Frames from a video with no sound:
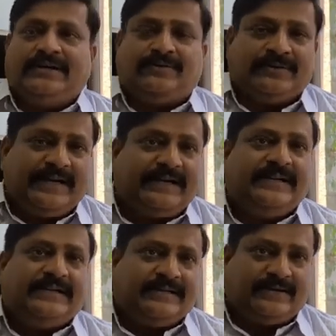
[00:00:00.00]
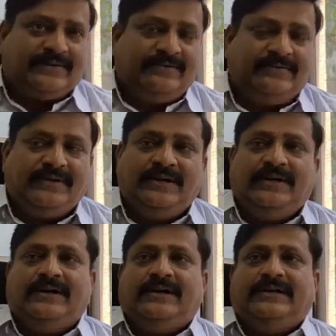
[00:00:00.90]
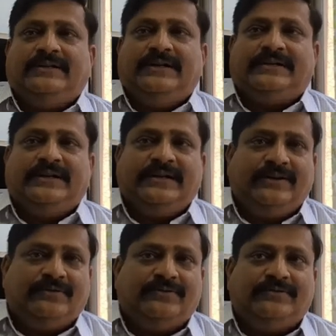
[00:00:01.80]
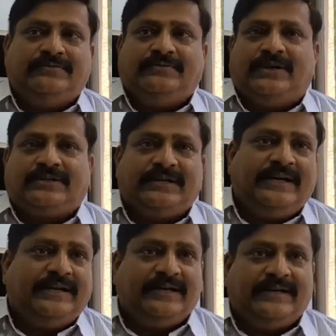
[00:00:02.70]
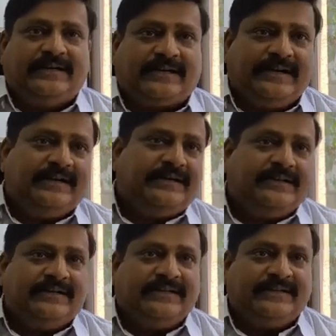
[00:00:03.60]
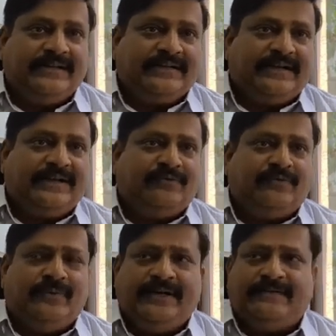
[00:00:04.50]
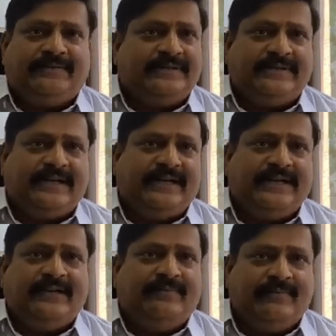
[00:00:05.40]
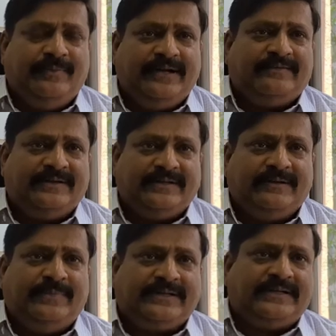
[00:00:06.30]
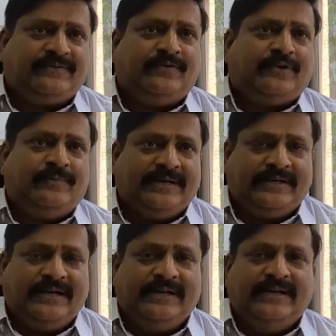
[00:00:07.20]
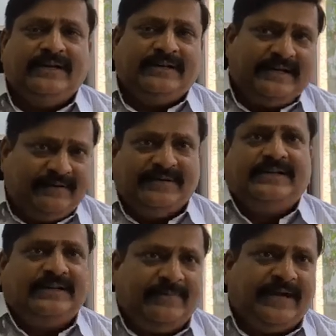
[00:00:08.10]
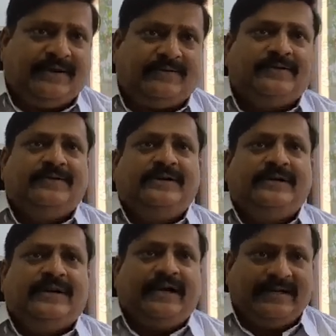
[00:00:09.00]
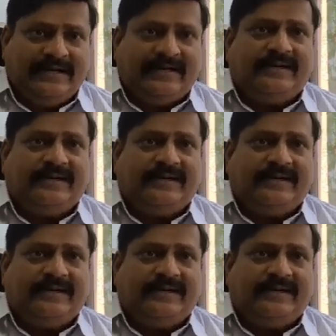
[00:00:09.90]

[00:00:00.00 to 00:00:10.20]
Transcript: societies also. There's a Indo-Australian trade, this thing is IOBF is there, IABF is there, Business Forum is there. They had visited Bangalore, and